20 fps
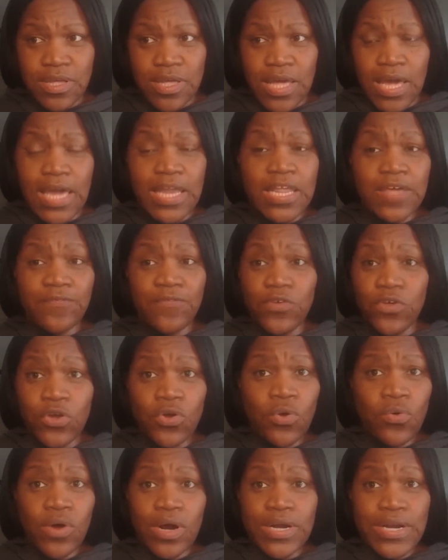And if
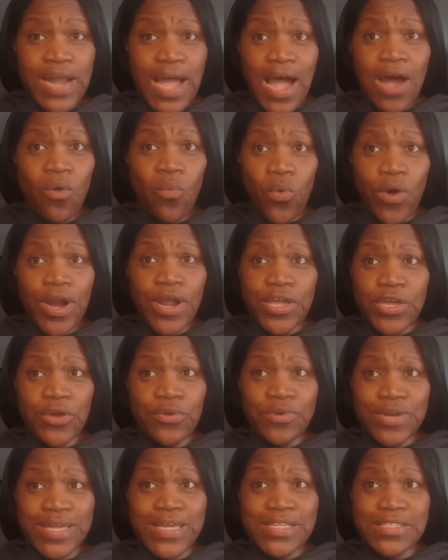you are not where
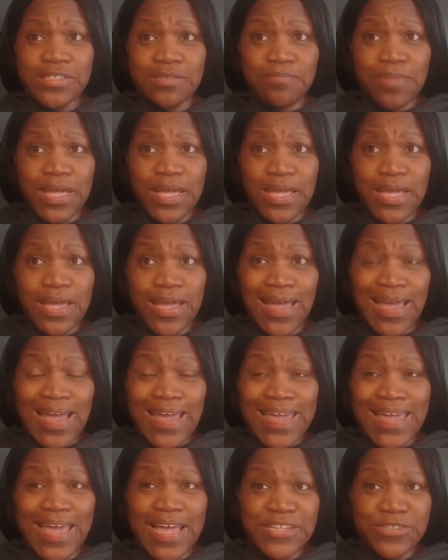you need to be,
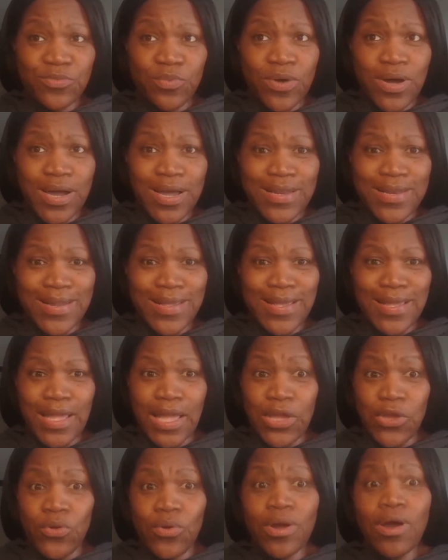guess what?
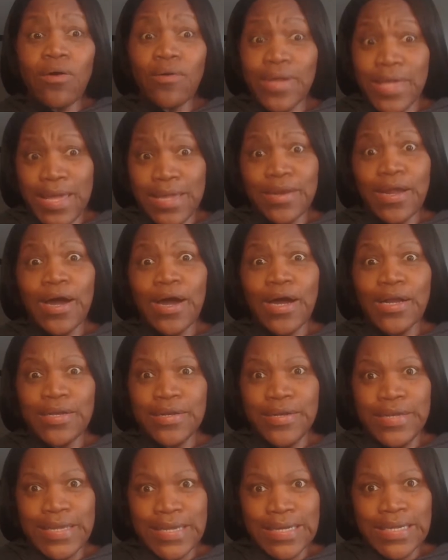You're going to get
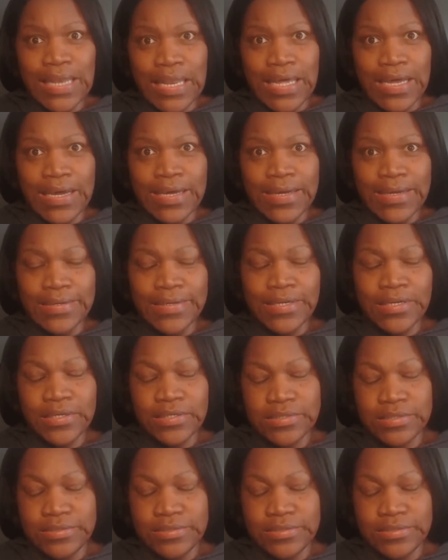declined.